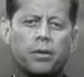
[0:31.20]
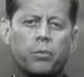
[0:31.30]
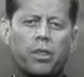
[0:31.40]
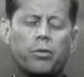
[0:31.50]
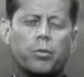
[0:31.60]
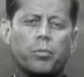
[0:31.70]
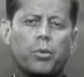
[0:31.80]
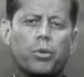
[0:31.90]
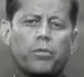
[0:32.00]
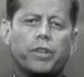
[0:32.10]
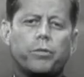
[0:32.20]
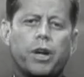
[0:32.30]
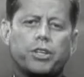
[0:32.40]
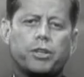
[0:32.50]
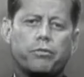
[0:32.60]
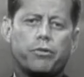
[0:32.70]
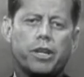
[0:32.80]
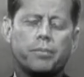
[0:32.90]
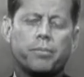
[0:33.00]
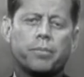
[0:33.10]
whether it will move in the direction of
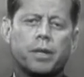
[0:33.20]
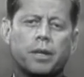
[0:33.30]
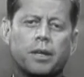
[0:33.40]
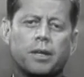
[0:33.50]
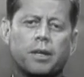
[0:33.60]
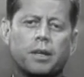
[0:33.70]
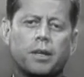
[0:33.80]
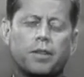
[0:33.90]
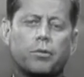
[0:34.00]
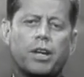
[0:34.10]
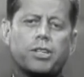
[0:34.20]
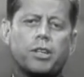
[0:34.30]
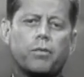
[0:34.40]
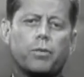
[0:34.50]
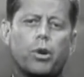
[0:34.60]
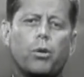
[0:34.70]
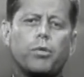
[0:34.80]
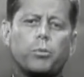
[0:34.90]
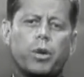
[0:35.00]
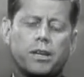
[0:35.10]
freedom, in the direction of the
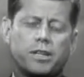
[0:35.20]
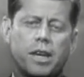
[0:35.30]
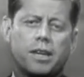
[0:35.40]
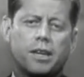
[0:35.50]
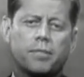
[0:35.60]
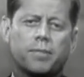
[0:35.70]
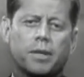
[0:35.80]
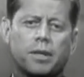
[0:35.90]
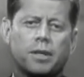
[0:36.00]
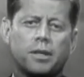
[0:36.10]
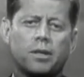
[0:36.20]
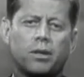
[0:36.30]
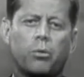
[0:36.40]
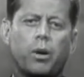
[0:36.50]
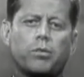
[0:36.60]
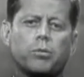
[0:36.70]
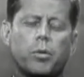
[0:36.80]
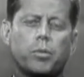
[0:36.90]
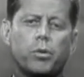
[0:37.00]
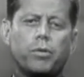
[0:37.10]
road that we are taking, or whether it
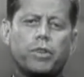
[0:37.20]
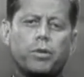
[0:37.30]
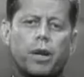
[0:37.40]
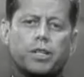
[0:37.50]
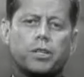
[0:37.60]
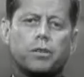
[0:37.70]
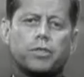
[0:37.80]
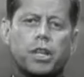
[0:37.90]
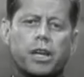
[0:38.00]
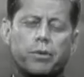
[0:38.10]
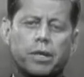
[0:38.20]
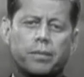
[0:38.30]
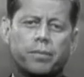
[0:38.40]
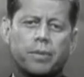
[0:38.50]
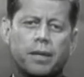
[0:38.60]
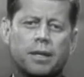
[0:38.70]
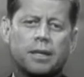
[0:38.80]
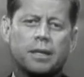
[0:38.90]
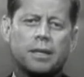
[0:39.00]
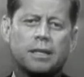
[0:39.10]
will move in the direction of slavery.
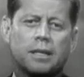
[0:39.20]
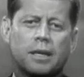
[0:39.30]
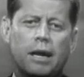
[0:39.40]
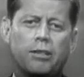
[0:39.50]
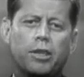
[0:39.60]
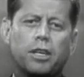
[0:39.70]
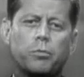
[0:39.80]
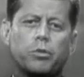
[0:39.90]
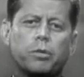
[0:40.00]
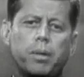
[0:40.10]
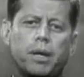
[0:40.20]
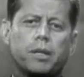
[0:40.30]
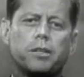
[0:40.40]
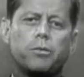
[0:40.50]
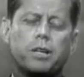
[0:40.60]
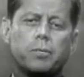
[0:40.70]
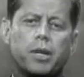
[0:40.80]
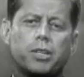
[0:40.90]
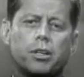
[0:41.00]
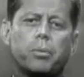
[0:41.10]
I think it will depend in great
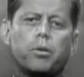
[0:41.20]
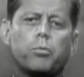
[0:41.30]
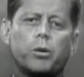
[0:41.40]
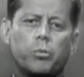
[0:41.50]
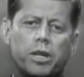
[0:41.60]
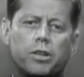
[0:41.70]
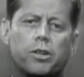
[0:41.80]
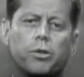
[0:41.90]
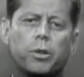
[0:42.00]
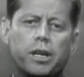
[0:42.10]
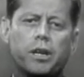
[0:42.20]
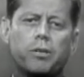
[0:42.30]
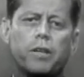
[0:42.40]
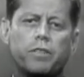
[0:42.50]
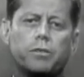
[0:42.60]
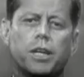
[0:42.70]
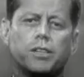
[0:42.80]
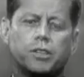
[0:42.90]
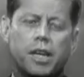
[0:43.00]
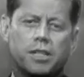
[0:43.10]
measure upon what we do here in the
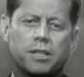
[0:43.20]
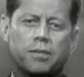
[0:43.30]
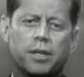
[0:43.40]
United States,